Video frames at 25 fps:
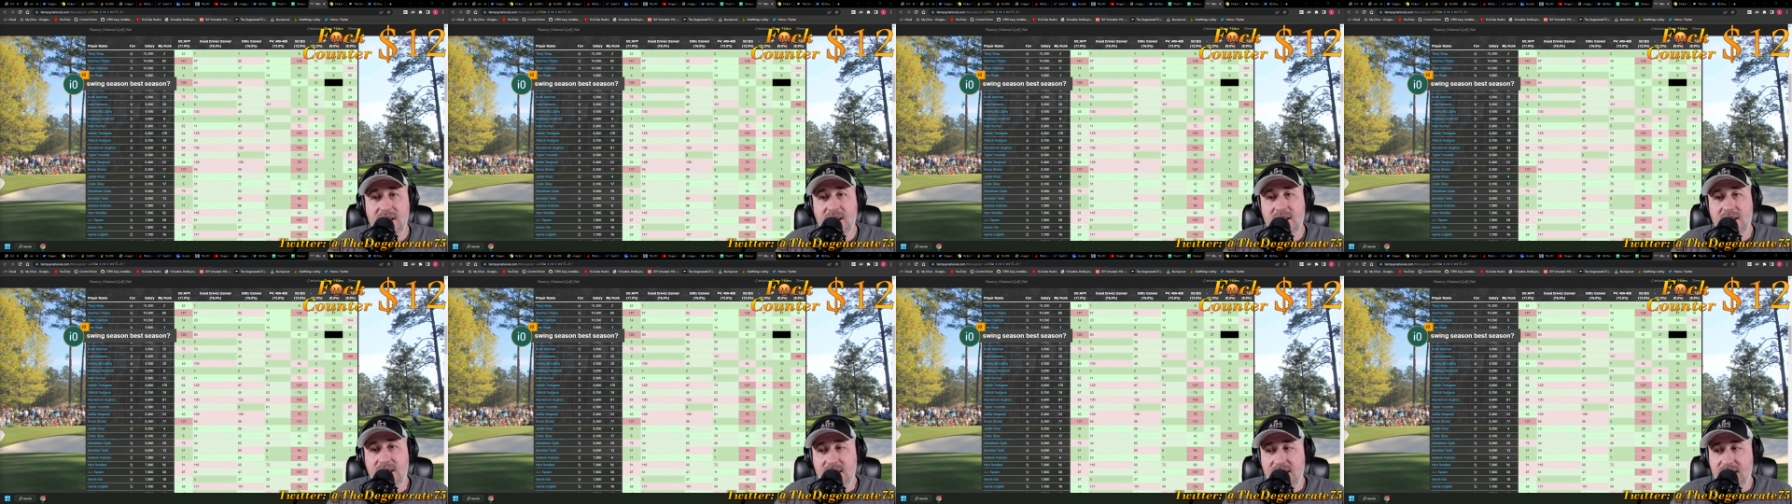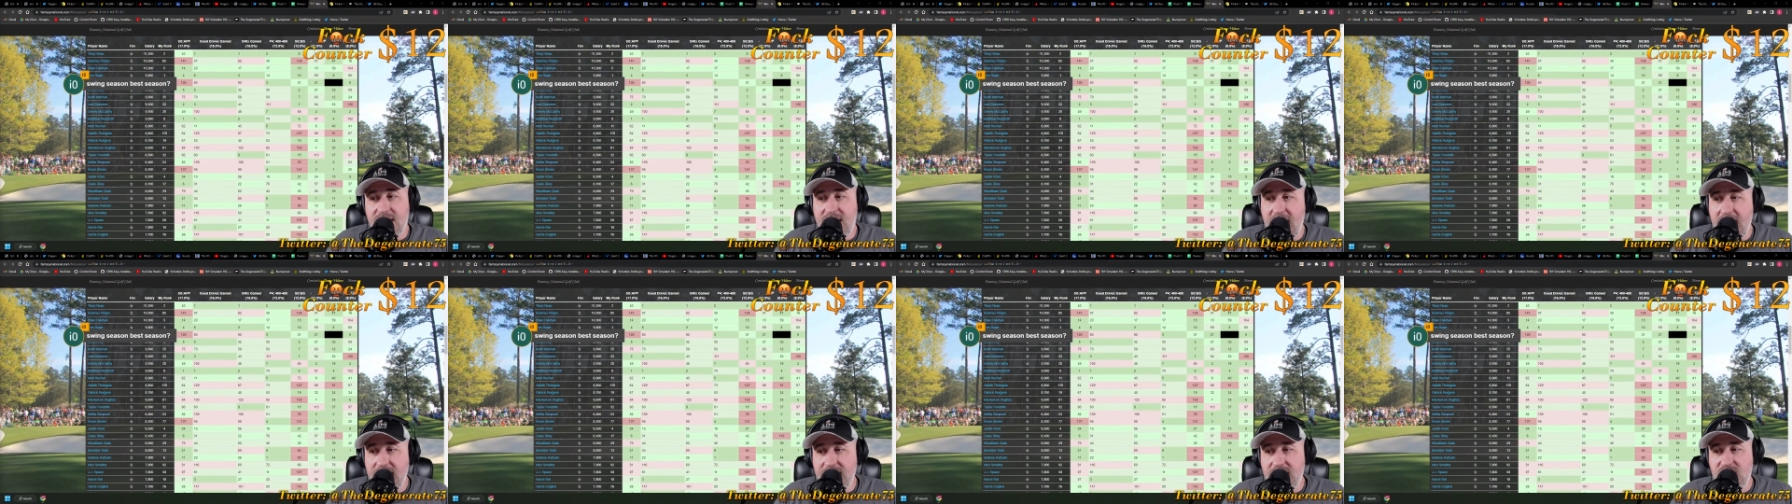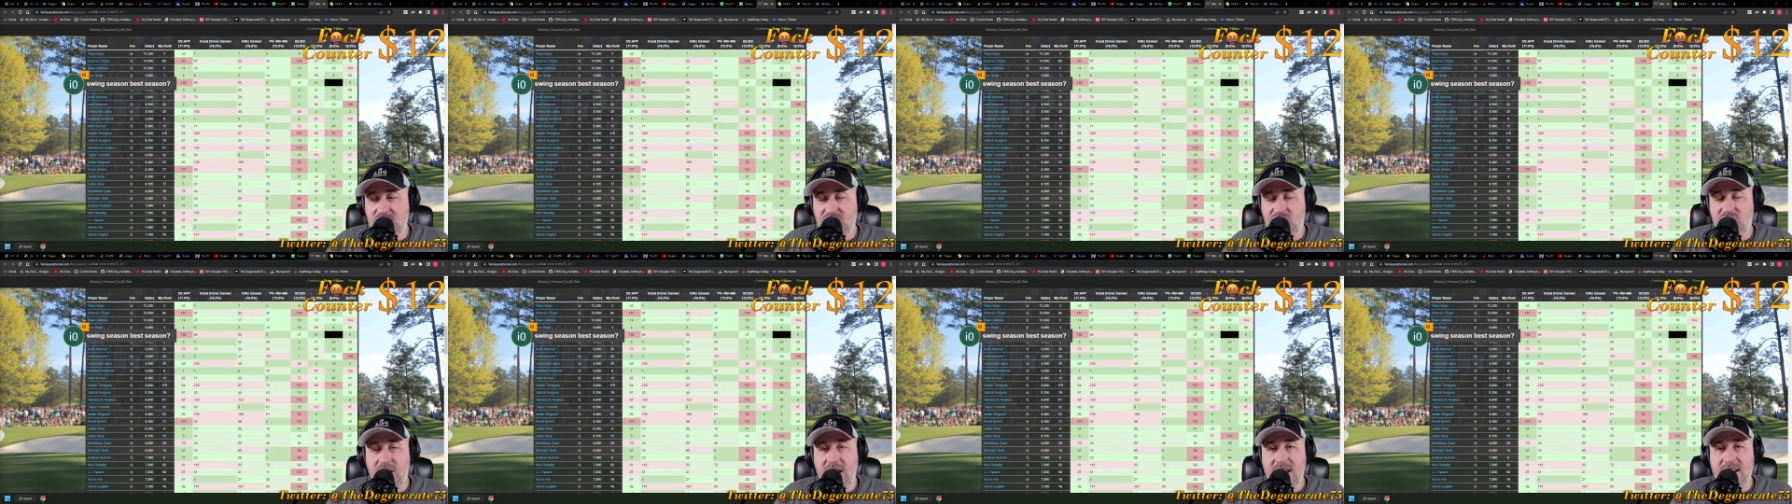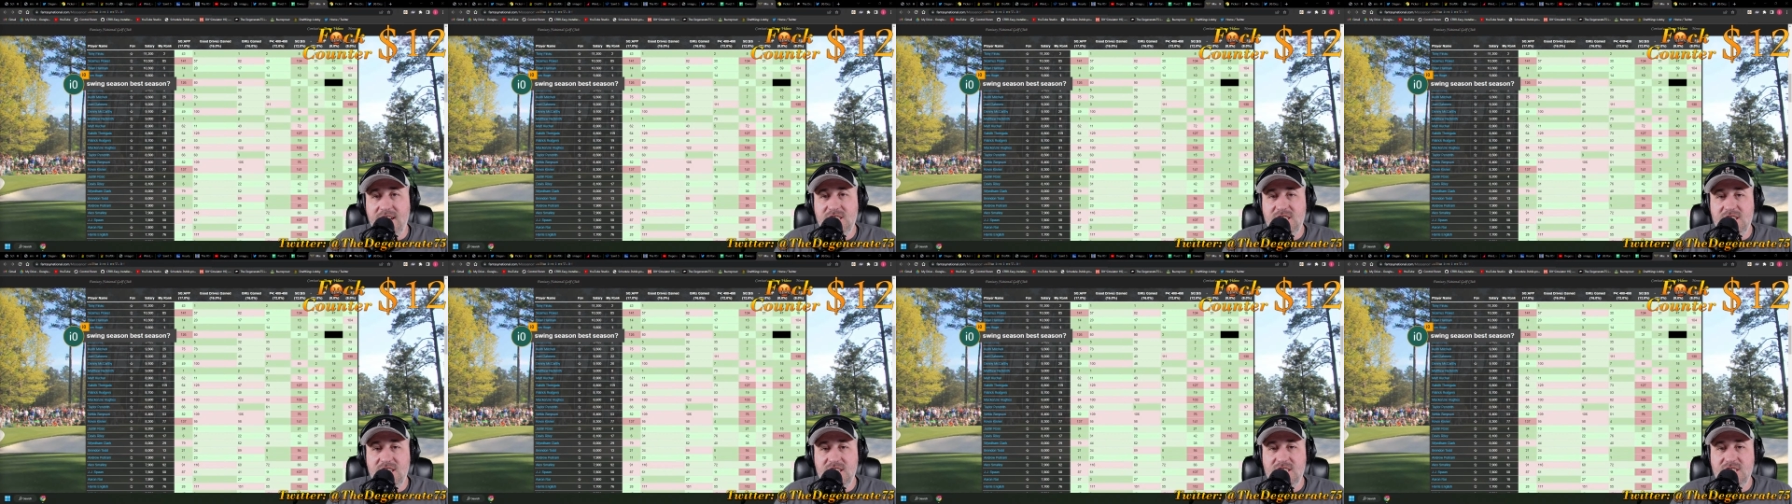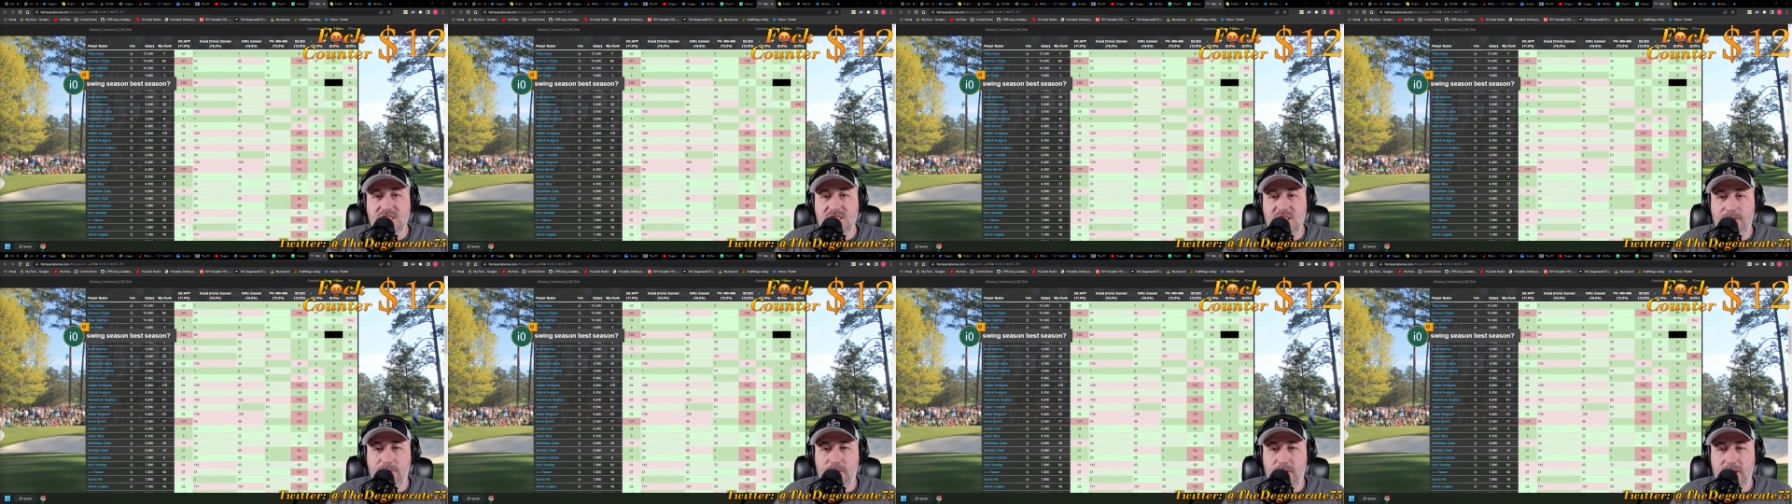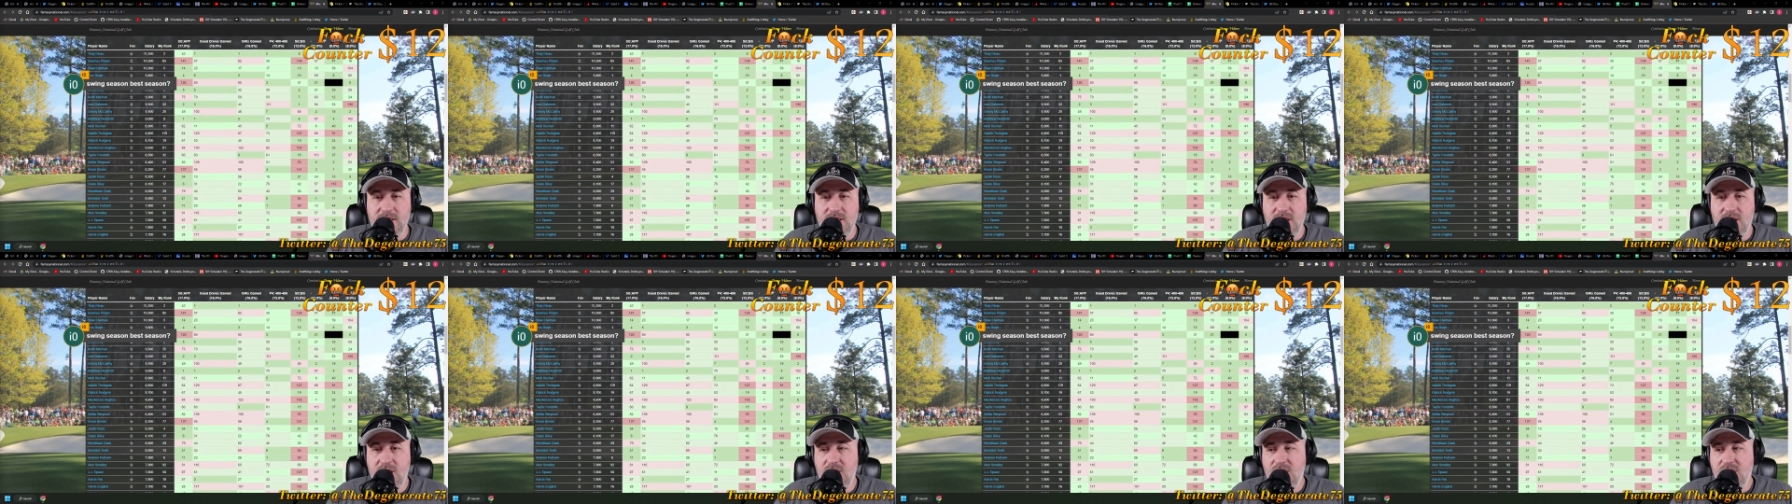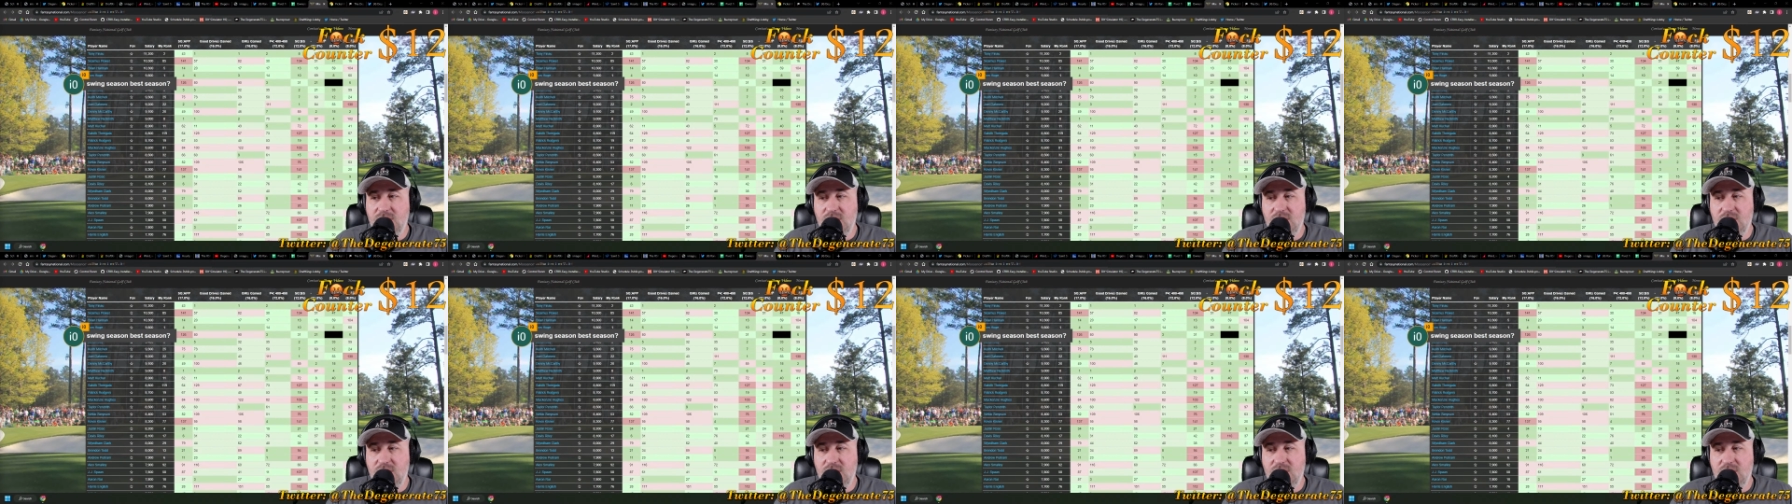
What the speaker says: The strategy is different.